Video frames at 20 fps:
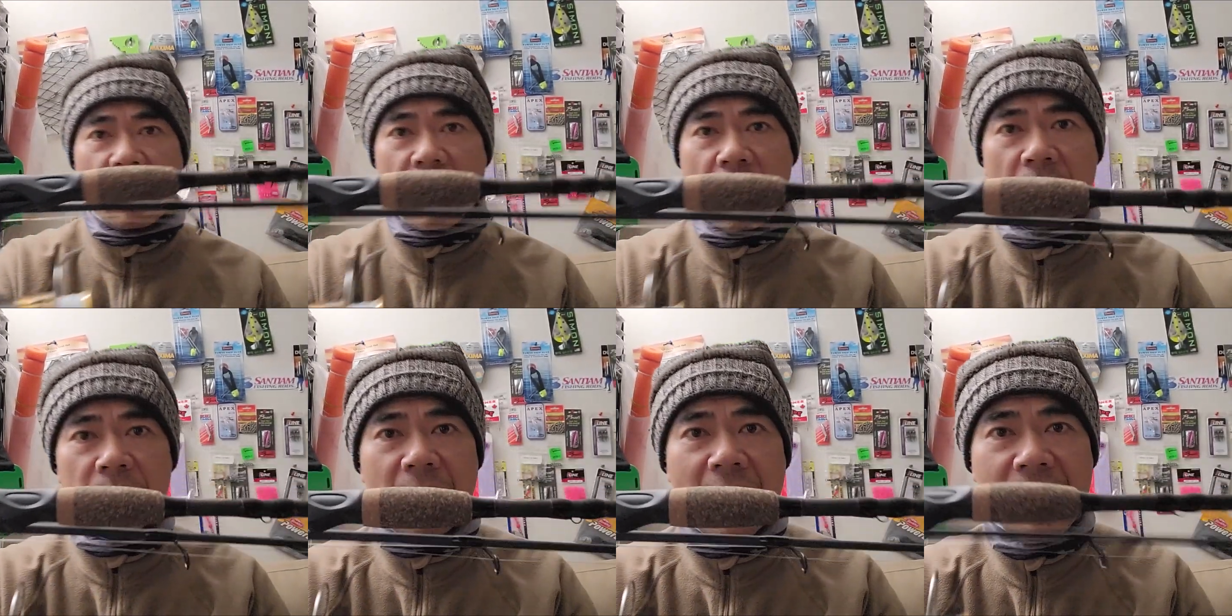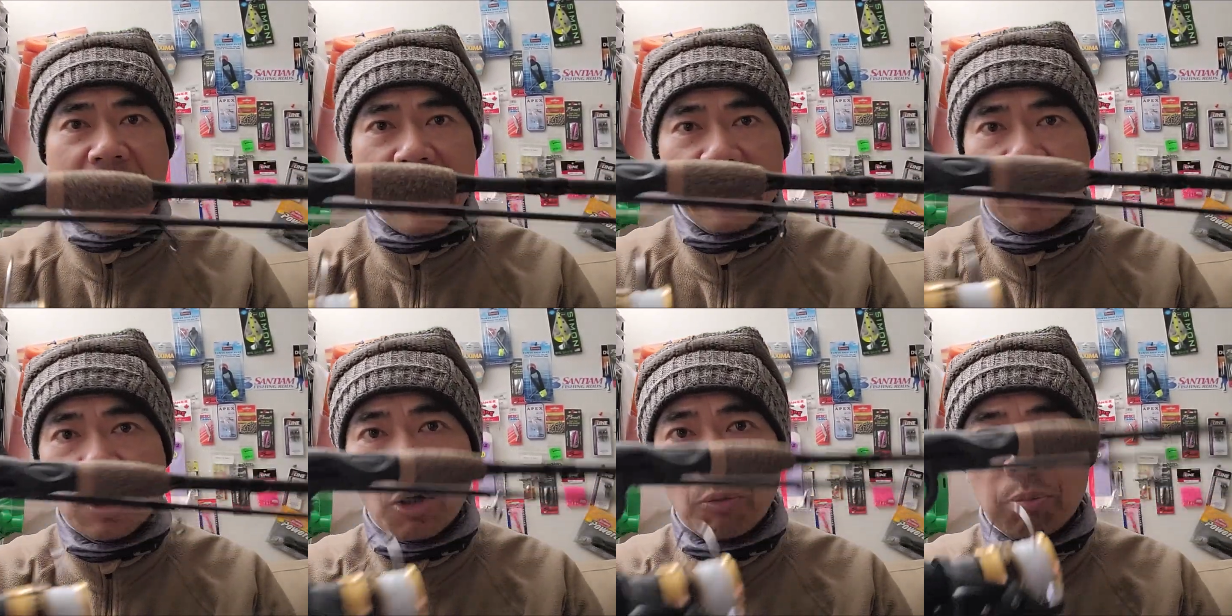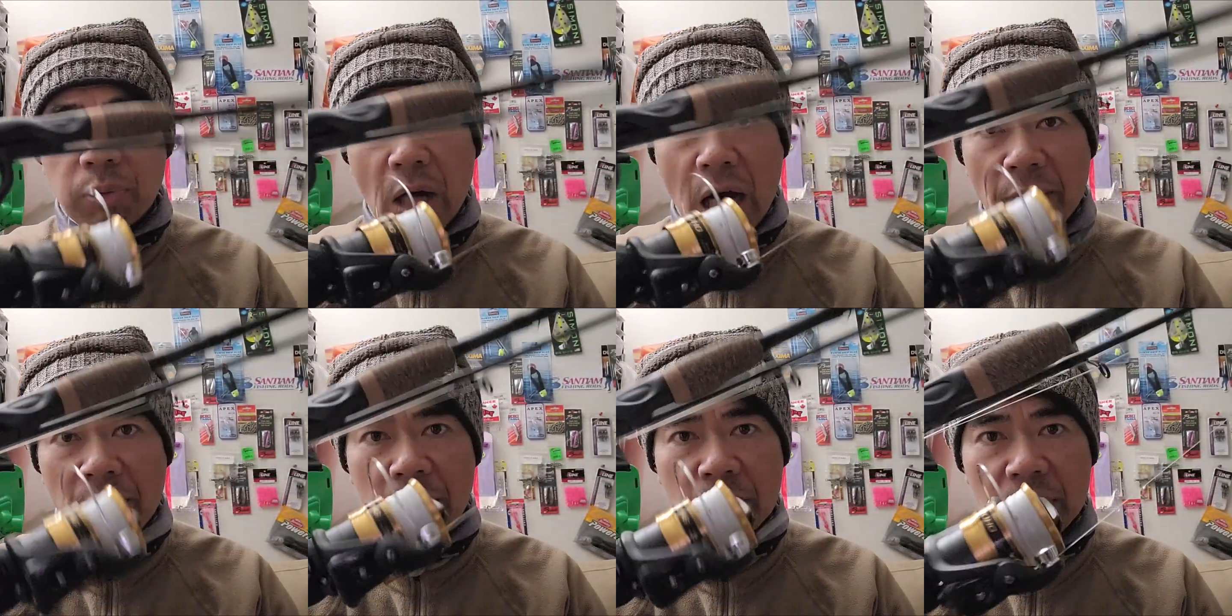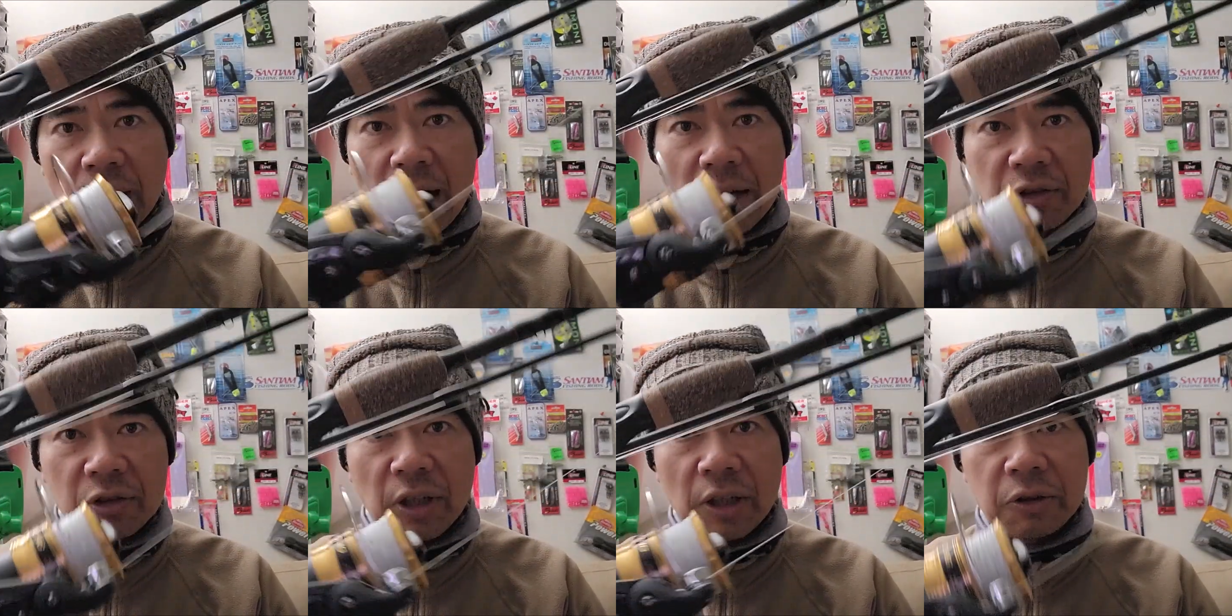Um, I had no problem
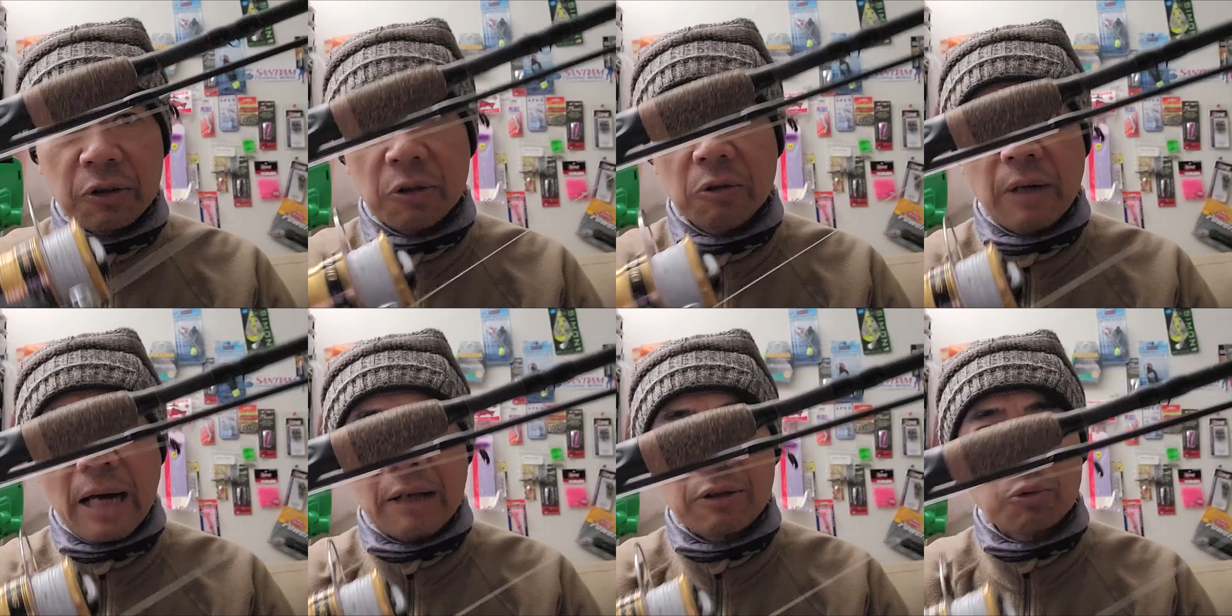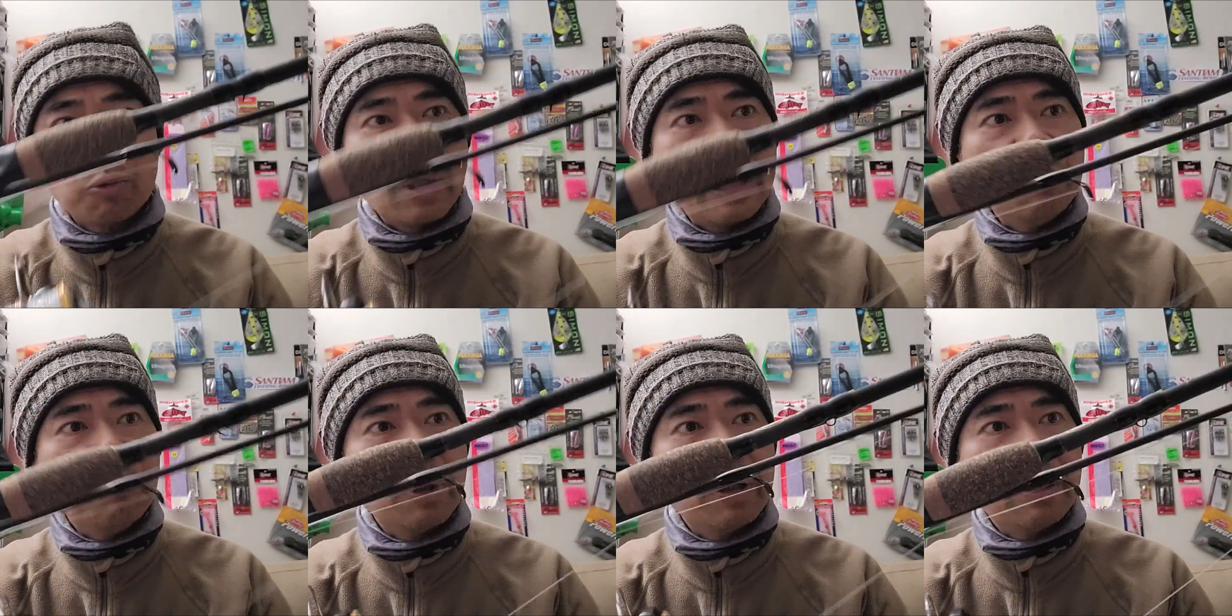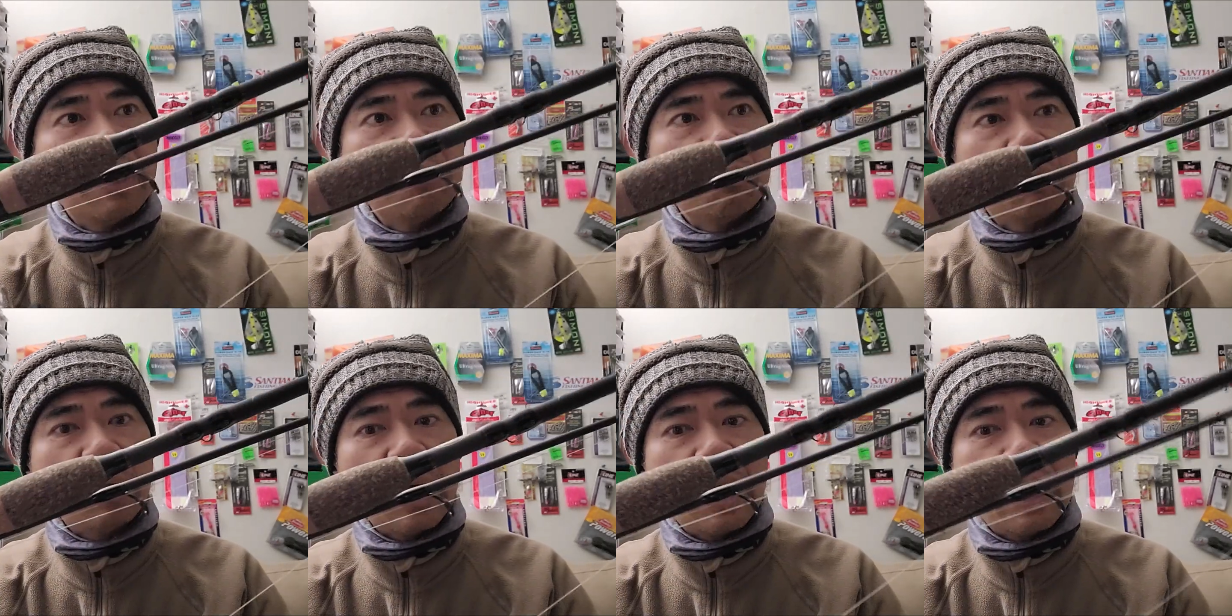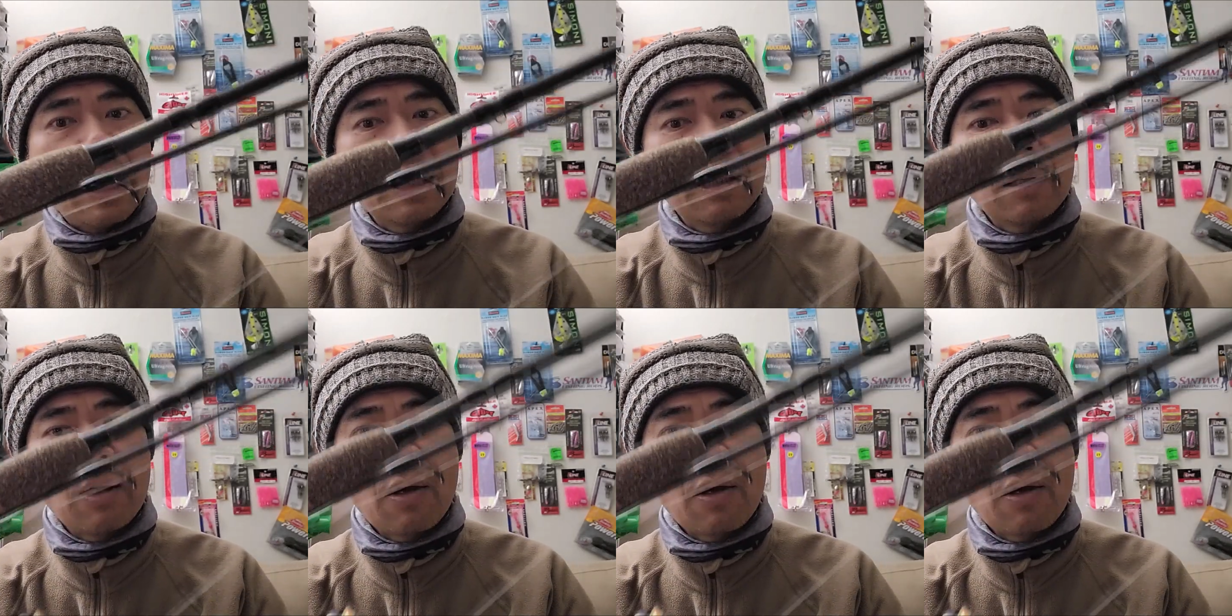tossing a two ounce weight with this rod.